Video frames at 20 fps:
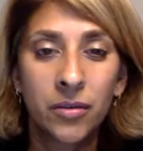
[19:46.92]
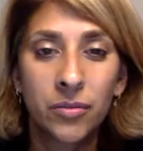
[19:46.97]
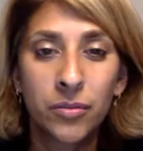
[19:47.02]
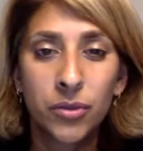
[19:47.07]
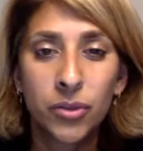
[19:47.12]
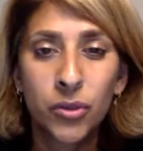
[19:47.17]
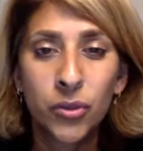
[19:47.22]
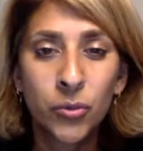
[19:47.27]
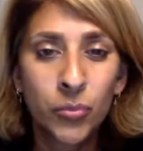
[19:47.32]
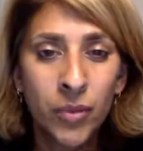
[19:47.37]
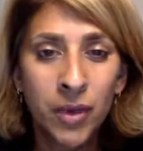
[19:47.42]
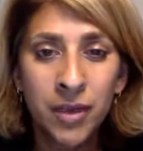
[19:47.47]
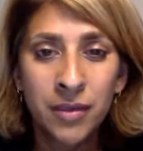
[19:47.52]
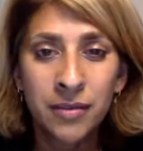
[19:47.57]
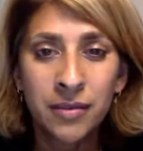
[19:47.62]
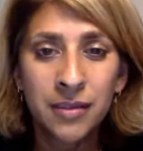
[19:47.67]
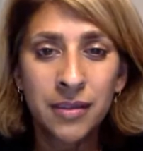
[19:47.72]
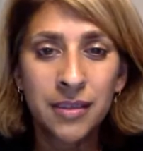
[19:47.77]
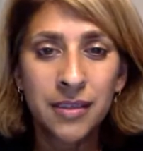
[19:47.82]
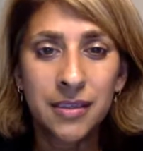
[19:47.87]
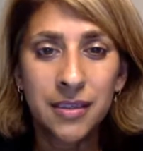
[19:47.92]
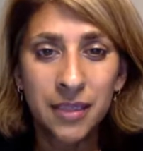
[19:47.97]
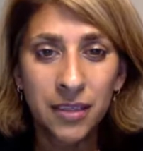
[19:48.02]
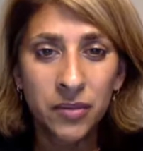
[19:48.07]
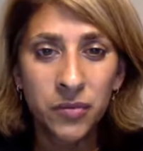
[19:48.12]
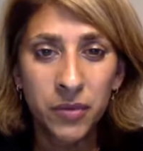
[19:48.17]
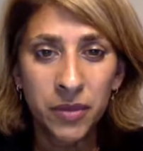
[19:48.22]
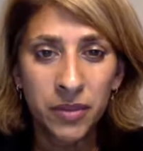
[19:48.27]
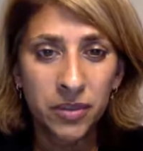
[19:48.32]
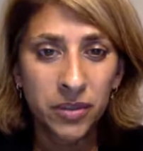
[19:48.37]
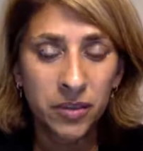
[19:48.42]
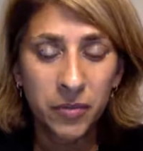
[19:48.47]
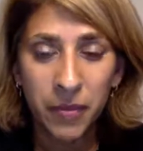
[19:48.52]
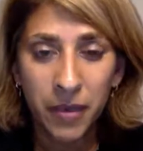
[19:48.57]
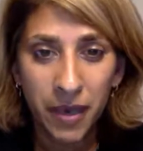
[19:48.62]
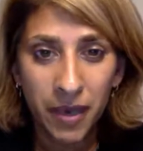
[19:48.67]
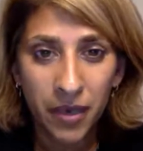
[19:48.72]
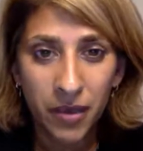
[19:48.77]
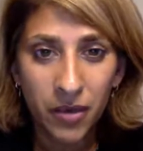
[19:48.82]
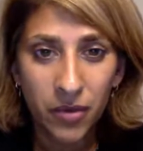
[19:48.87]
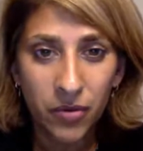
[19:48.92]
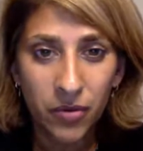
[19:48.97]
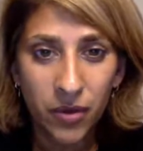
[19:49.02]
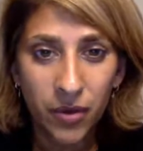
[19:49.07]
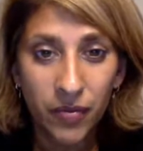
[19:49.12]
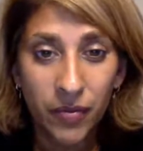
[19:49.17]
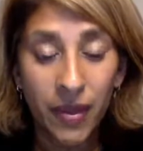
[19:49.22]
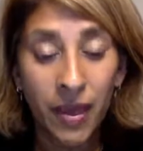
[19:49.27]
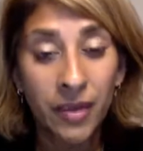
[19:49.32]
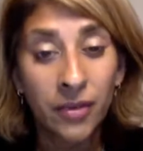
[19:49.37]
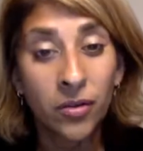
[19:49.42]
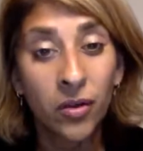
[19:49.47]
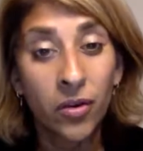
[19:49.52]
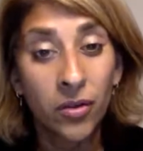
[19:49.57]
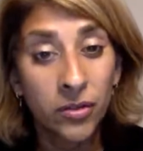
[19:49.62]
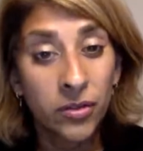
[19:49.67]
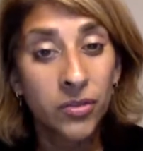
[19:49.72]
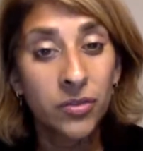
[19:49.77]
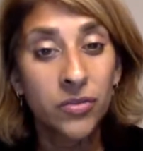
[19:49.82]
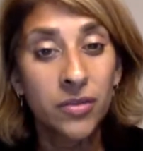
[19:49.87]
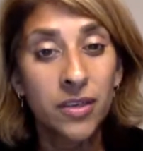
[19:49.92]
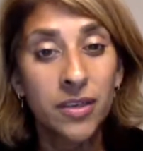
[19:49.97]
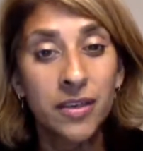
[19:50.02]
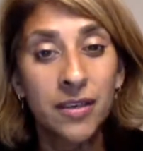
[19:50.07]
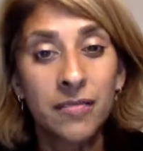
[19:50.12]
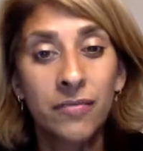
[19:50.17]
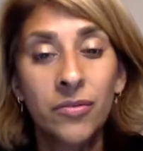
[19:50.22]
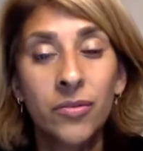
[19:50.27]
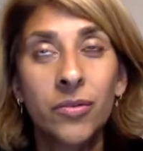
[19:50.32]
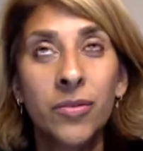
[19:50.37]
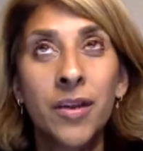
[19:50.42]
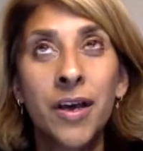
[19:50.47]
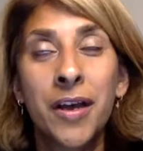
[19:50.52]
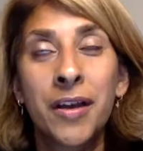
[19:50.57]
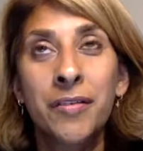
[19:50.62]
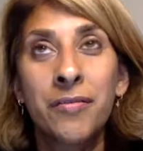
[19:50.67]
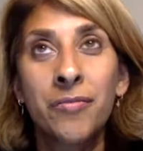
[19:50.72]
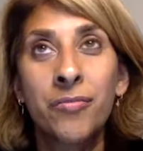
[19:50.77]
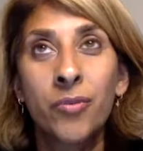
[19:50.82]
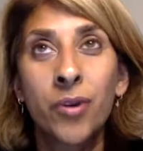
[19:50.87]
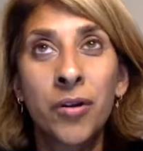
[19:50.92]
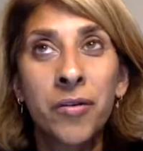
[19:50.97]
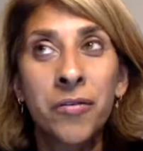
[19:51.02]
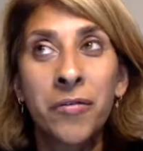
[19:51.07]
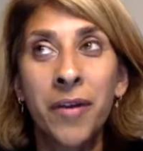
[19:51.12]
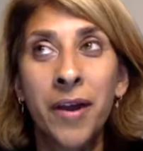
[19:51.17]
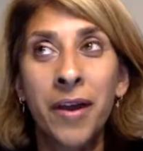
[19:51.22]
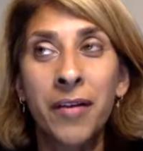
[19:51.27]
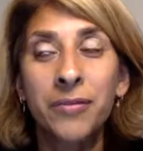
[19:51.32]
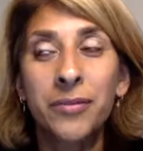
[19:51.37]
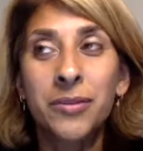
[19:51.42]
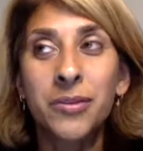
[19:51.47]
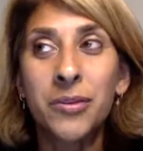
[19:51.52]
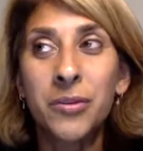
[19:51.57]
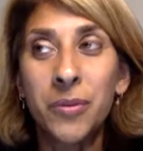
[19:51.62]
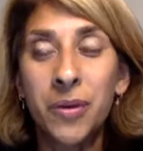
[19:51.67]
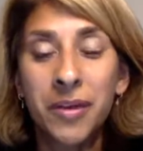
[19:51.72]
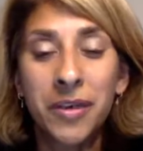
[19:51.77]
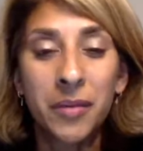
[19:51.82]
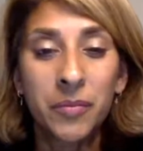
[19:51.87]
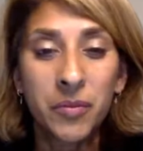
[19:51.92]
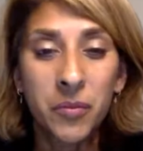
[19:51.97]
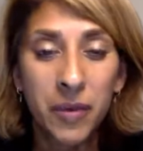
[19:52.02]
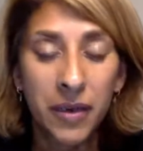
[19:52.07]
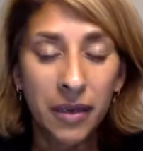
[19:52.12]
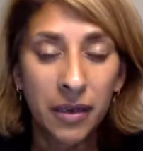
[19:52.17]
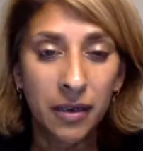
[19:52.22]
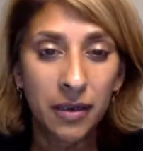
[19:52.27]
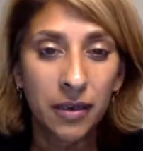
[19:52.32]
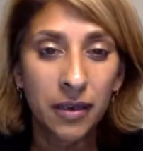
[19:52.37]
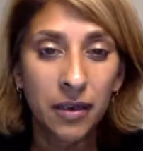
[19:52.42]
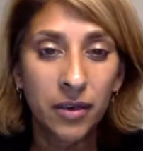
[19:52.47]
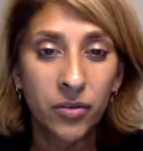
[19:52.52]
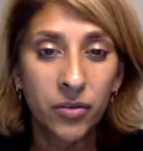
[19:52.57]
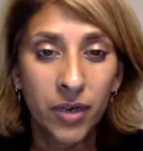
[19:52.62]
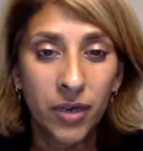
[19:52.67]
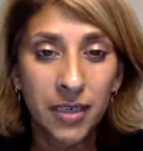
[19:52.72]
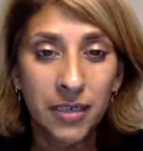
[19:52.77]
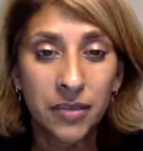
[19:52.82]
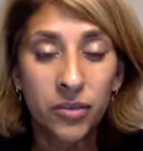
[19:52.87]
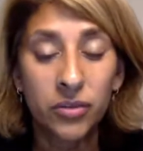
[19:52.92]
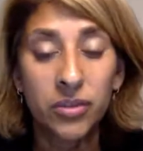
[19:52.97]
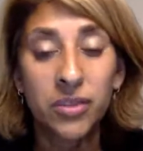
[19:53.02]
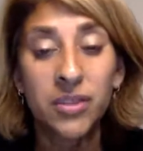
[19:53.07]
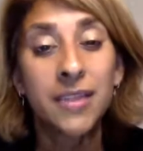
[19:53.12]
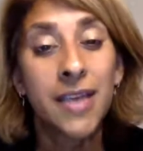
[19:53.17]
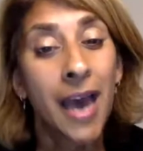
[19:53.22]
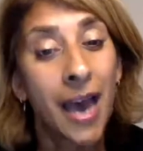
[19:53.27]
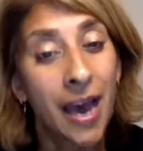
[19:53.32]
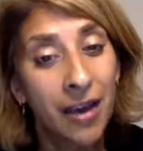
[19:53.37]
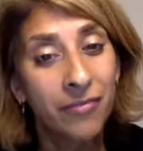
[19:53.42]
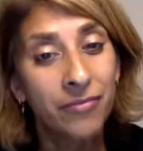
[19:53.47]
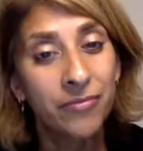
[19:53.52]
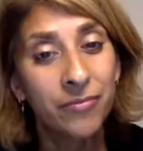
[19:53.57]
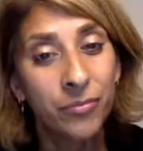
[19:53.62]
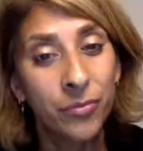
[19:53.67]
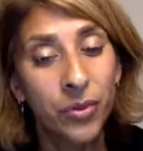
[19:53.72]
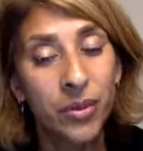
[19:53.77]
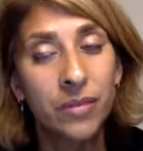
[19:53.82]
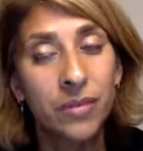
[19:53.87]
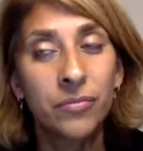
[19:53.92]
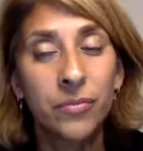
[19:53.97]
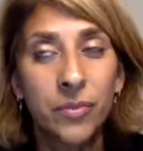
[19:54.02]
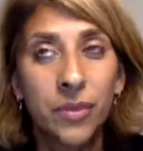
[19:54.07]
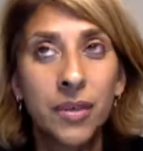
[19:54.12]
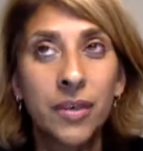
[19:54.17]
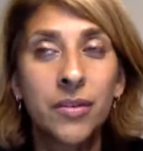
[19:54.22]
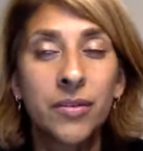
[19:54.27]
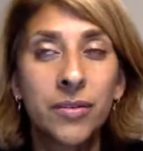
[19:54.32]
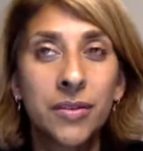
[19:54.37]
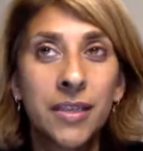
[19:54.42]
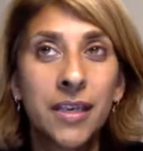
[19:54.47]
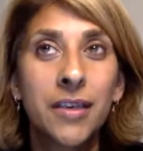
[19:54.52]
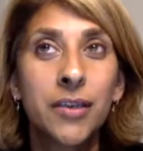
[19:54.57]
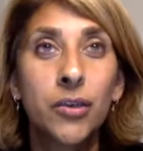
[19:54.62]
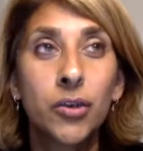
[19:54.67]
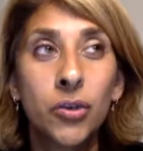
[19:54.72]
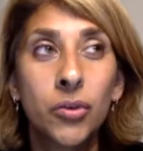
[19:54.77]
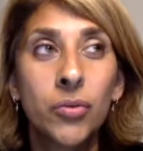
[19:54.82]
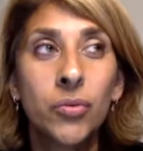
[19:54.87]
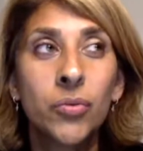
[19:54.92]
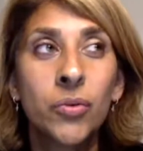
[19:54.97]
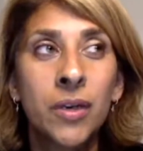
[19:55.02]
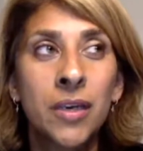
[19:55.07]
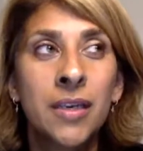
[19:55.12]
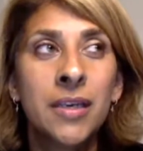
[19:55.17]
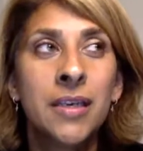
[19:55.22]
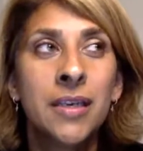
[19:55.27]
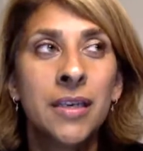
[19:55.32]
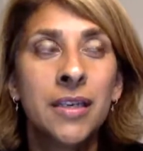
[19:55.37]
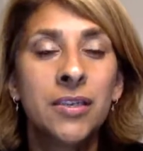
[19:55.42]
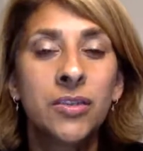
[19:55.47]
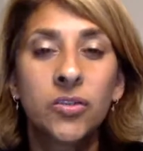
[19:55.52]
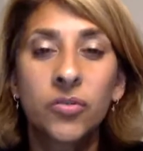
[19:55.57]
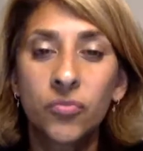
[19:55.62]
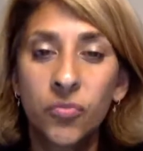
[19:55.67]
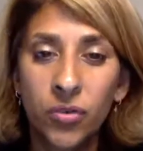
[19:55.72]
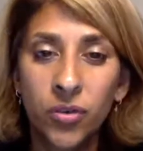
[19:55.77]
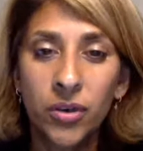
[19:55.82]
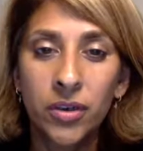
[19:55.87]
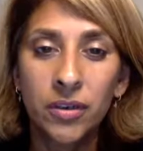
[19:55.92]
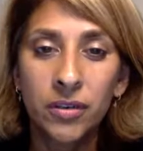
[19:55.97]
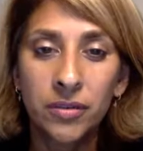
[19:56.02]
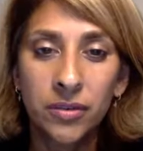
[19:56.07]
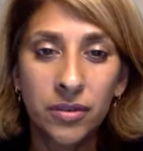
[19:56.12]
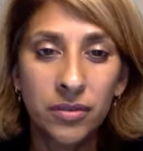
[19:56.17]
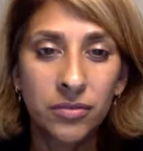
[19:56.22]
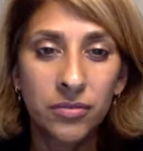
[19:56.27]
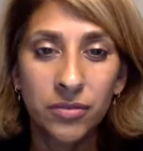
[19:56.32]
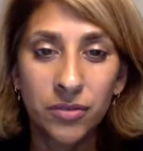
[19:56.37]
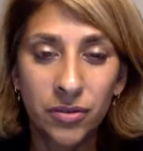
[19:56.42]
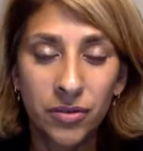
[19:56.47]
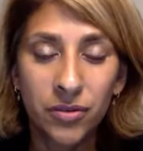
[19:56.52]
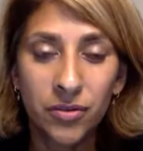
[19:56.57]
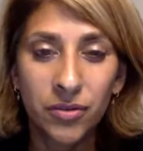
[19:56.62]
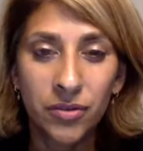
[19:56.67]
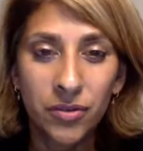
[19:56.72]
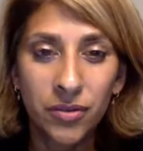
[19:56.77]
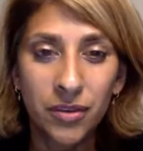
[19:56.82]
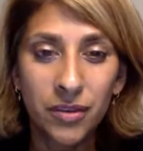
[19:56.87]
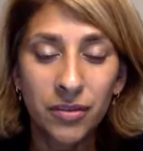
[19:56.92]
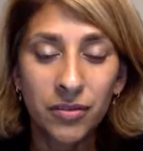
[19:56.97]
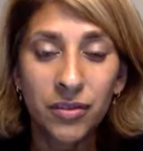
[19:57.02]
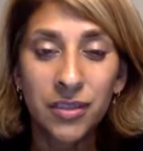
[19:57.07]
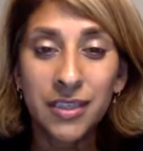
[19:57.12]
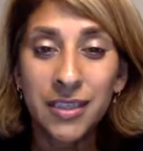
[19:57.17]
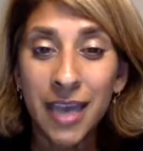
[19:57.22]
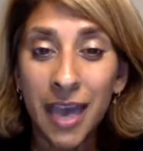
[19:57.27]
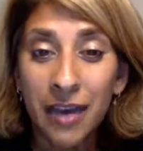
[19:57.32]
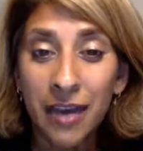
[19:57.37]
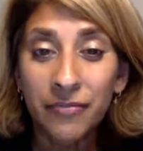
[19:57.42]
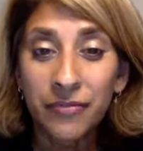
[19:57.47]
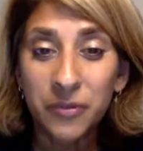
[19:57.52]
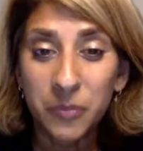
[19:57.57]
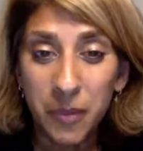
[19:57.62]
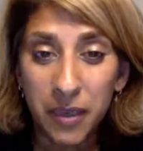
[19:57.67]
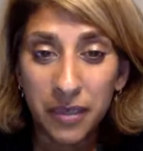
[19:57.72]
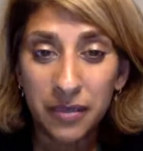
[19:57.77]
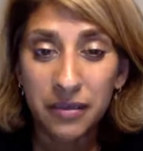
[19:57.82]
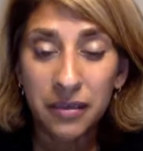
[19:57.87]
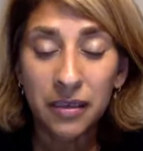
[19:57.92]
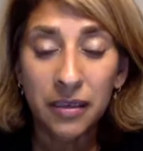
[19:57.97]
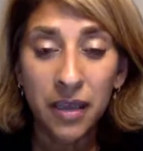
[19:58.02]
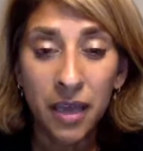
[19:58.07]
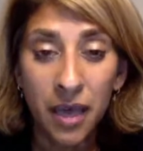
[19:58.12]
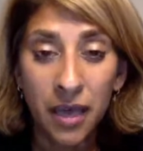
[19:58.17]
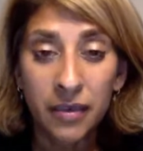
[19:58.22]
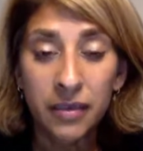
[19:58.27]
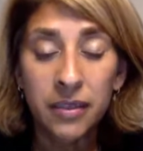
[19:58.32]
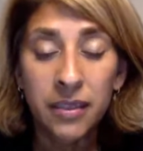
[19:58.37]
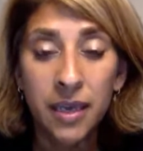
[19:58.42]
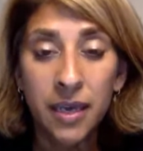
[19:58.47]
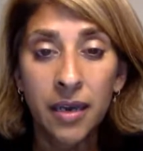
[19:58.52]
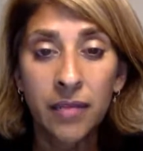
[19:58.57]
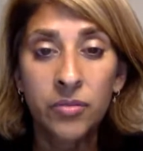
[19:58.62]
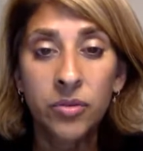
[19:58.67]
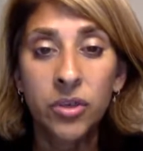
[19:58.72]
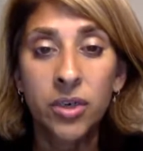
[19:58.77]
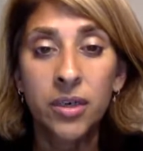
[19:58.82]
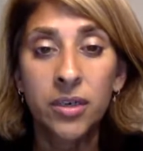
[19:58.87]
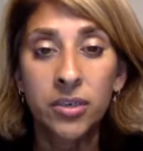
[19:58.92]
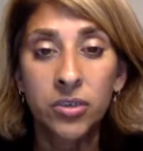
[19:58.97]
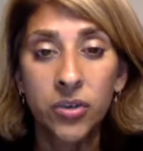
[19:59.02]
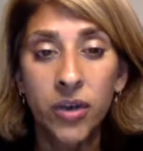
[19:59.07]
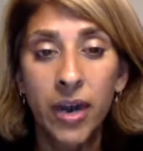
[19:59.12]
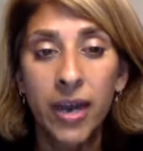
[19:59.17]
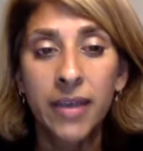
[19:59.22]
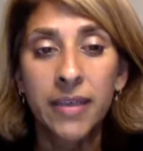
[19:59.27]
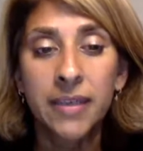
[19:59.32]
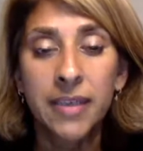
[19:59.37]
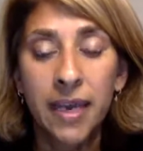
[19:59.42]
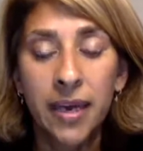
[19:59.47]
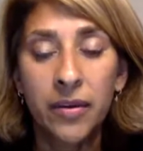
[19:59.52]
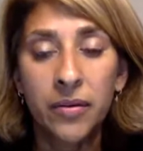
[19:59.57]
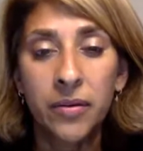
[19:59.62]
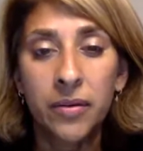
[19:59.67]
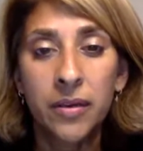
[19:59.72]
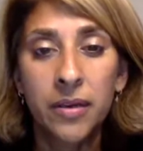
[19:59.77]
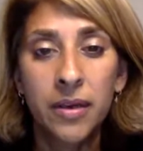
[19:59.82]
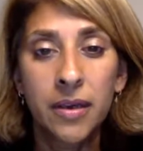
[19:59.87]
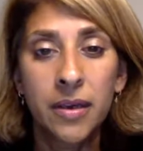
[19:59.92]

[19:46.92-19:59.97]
2 months to 6 months to pay you. And then also they give you a lot of runaround. So you end up spending your staff, when I say you, it's the royal you, your staff spends a lot of time trying to track down